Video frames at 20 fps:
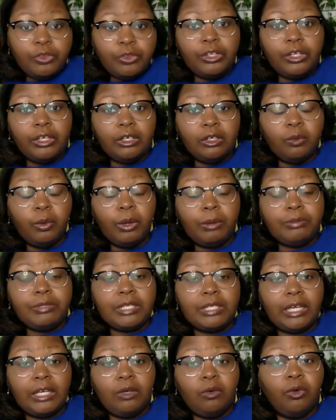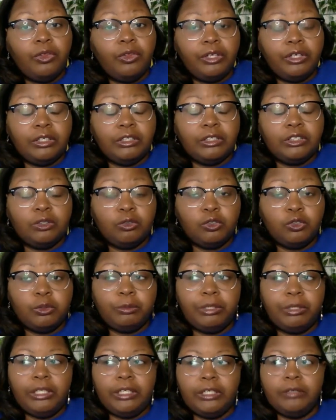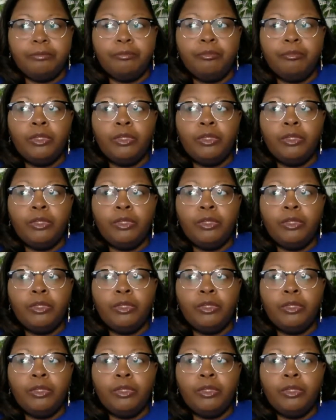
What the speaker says: their website or their social media,